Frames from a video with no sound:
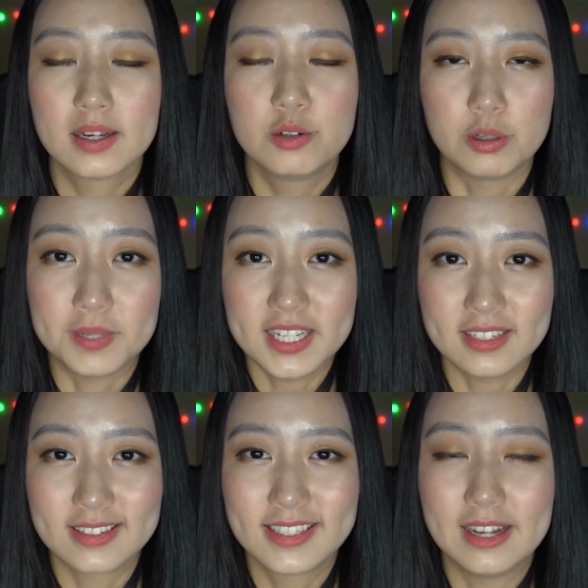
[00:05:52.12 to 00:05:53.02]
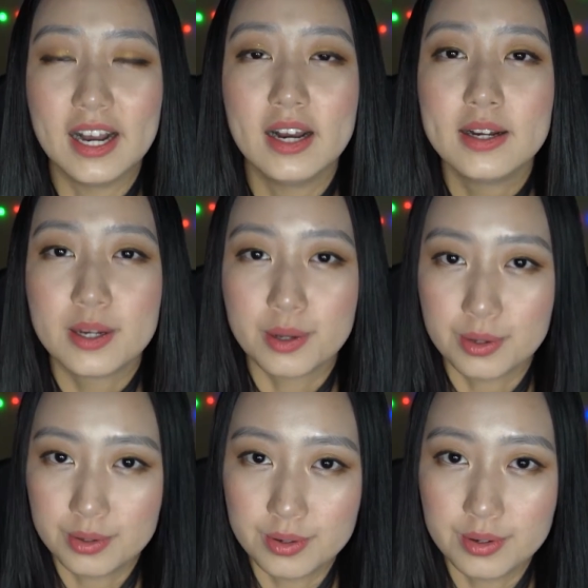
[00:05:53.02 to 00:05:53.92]
Repeat.
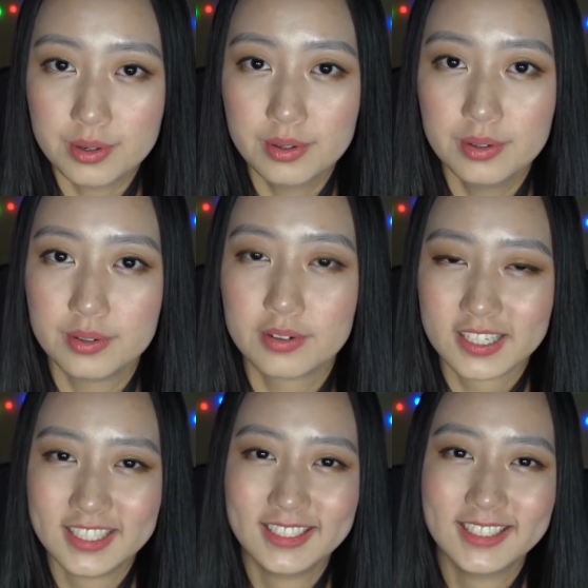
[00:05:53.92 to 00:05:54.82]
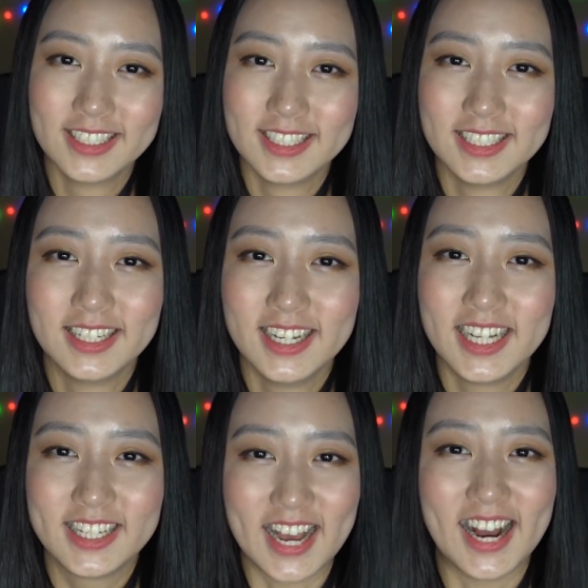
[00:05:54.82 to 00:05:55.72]
U.
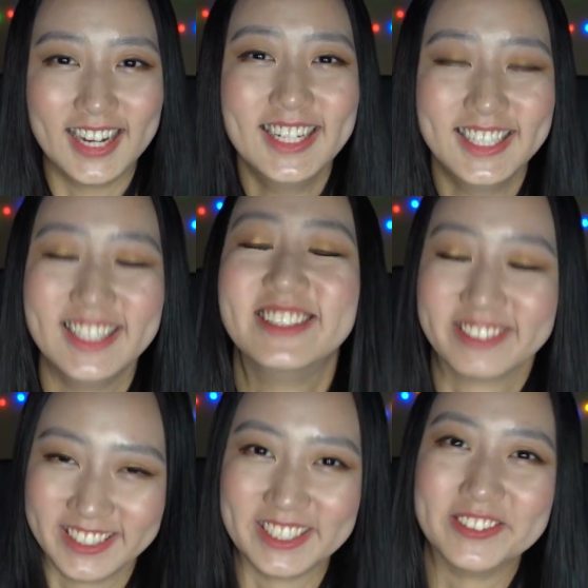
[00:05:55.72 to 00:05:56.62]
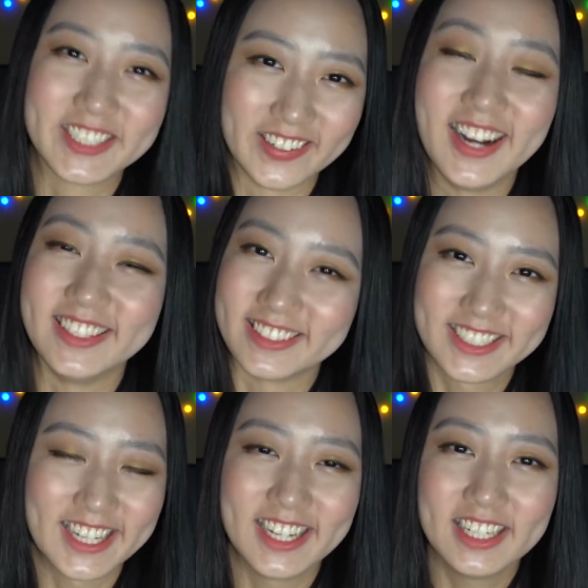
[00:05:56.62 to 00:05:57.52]
Yeah, it's really difficult, I
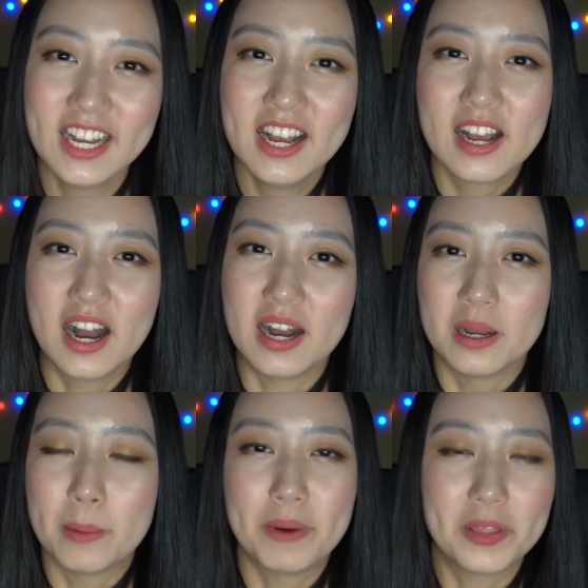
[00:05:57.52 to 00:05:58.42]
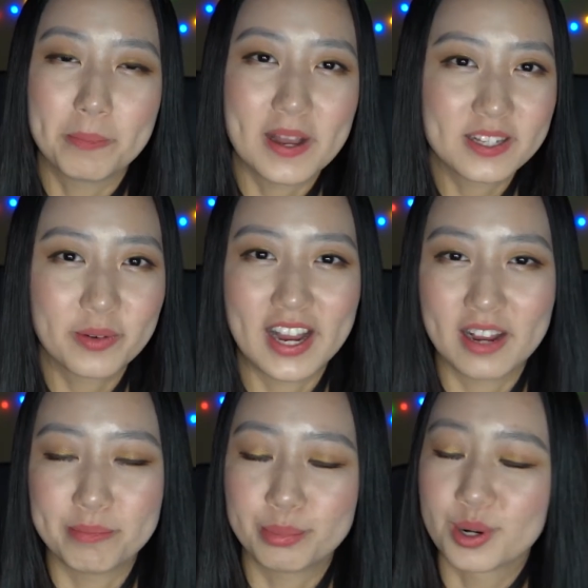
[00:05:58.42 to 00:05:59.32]
understand. But the best way I
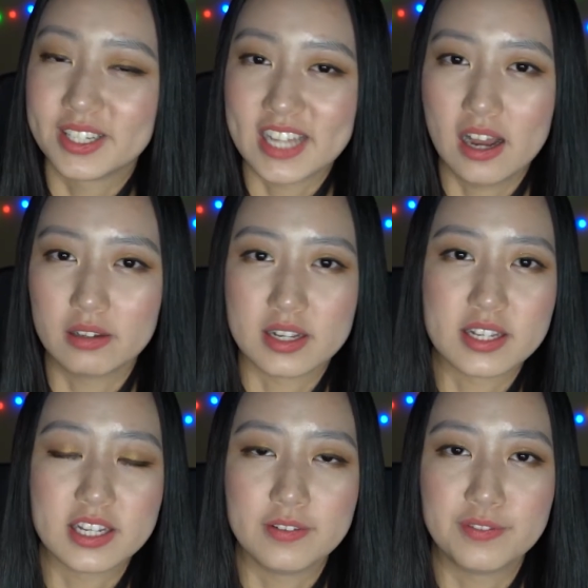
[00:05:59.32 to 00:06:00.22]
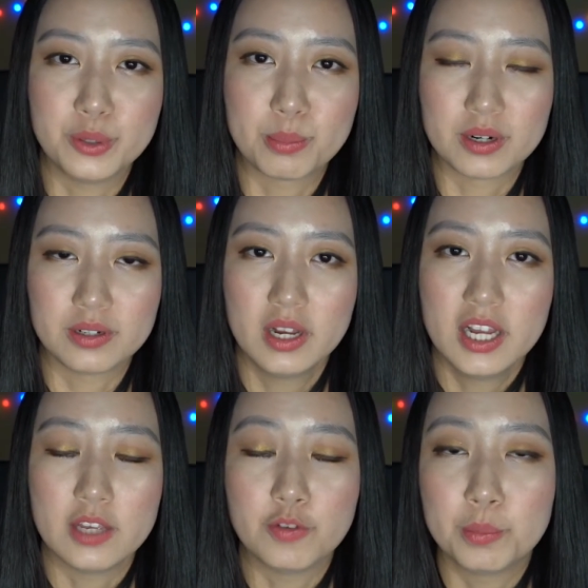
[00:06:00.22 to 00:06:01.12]
broke it down is if you
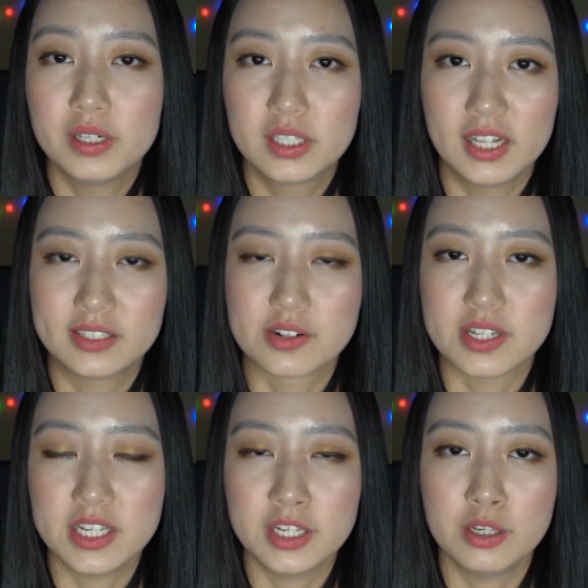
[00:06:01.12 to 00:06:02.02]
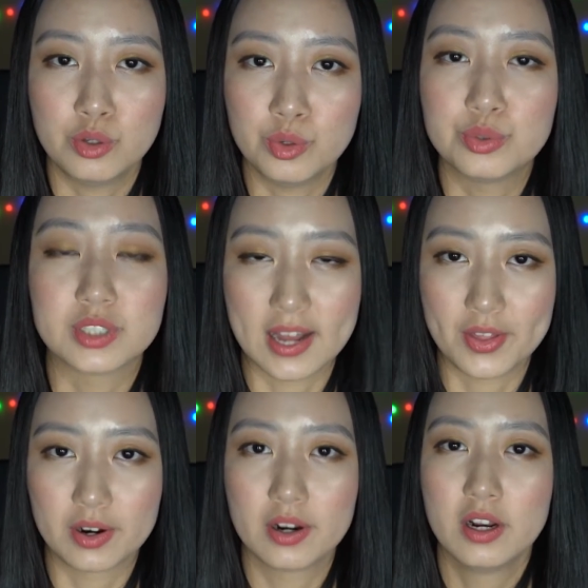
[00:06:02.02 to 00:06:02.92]
put the letters EU together.